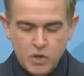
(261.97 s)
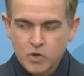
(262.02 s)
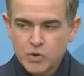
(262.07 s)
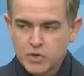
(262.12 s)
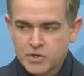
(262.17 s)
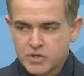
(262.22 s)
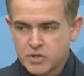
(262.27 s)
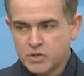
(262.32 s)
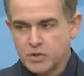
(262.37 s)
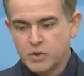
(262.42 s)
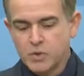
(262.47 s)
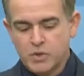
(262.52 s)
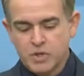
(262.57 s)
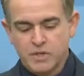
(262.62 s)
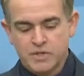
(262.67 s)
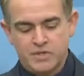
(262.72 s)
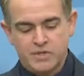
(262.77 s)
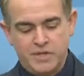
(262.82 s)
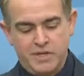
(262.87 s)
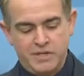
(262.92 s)
Kristen
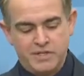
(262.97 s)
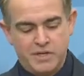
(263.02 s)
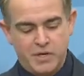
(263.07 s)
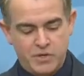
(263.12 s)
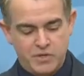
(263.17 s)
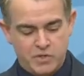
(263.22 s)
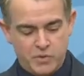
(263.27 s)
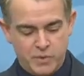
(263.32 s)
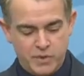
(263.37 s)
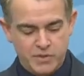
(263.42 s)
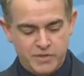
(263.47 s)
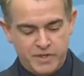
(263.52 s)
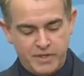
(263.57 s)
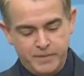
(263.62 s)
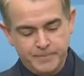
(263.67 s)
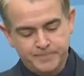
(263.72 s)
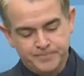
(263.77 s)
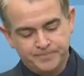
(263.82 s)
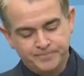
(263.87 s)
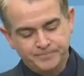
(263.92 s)
Lukas and Tara Stoinski.